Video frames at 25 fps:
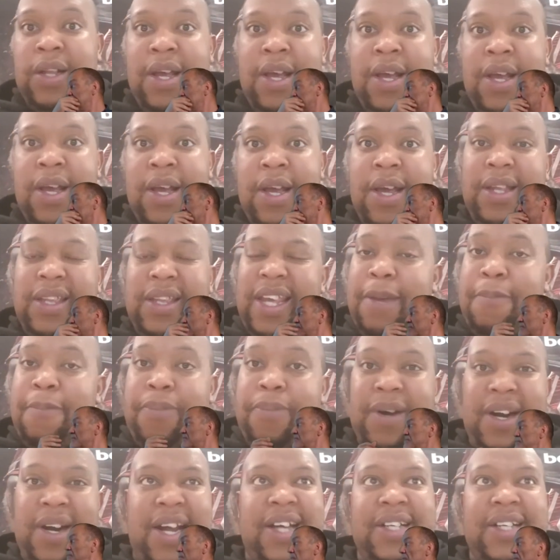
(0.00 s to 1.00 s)
They
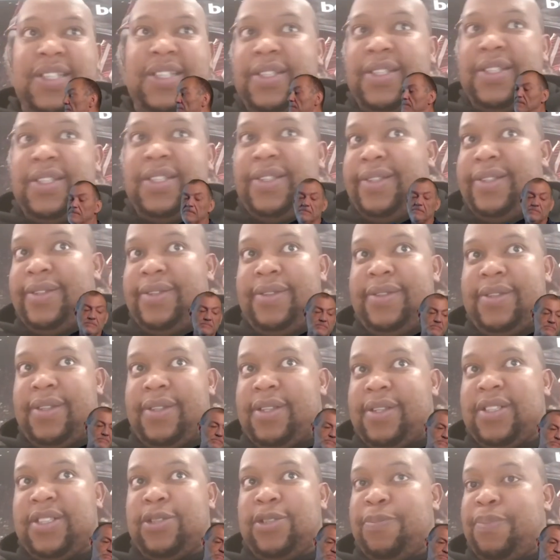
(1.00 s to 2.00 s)
brushed Crystal
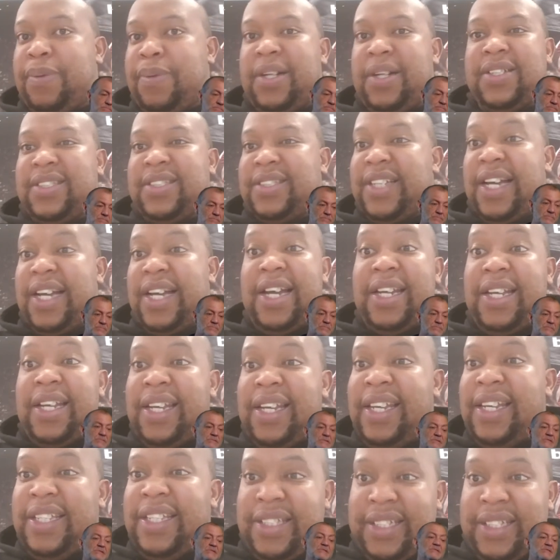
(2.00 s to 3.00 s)
Palace side
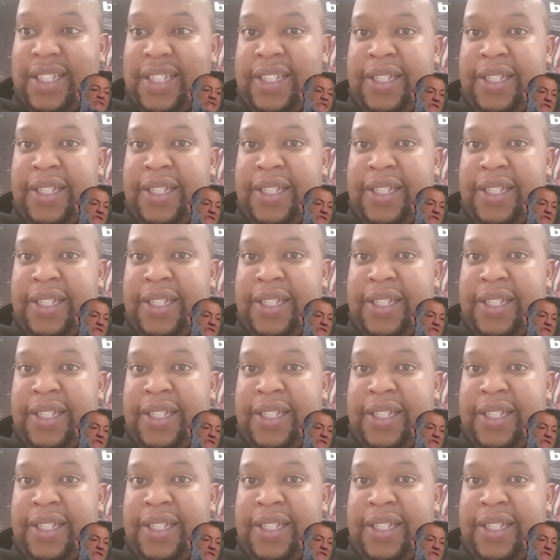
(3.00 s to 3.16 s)
easily,